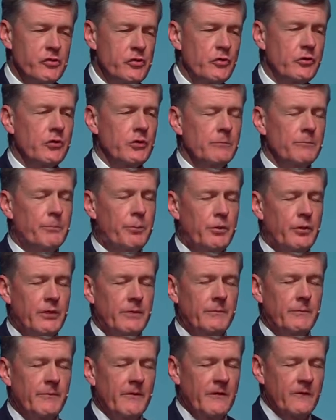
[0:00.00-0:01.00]
you can
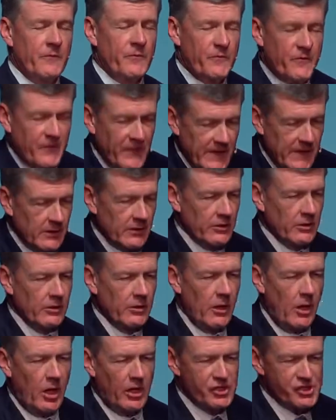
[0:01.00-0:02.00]
put
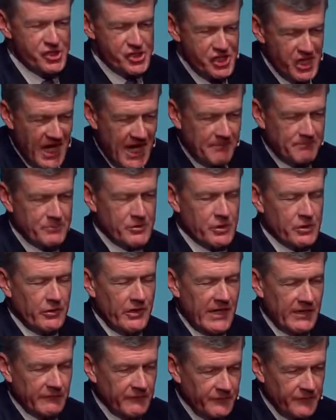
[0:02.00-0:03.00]
finger on chapter
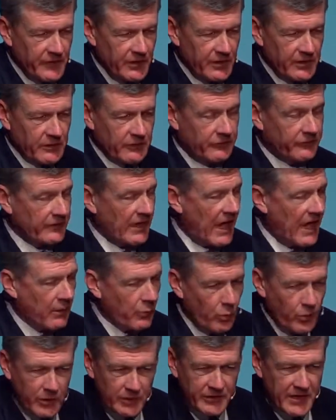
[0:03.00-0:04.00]
and verse, I
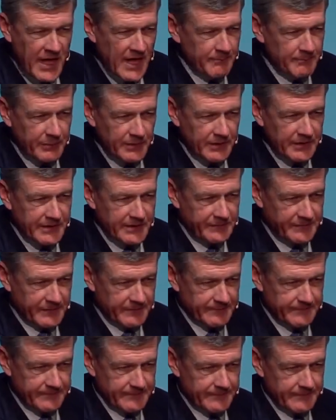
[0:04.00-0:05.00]
will not believe
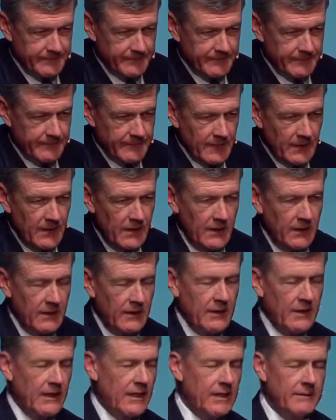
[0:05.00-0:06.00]
it.
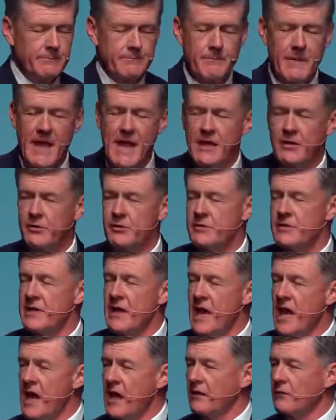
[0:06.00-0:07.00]
It mattered
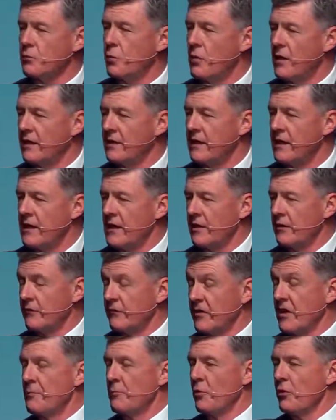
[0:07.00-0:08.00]
not what
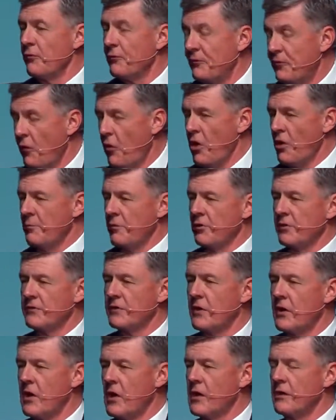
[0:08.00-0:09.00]
some reformer
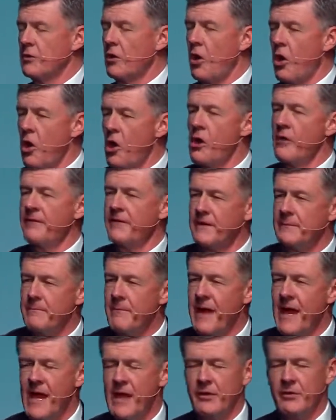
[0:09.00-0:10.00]
taught. All that
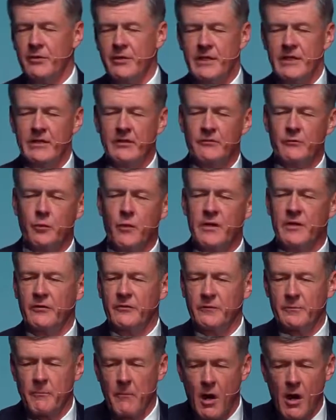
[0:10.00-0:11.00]
mattered is what
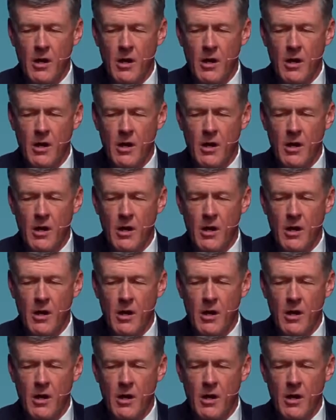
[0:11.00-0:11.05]
does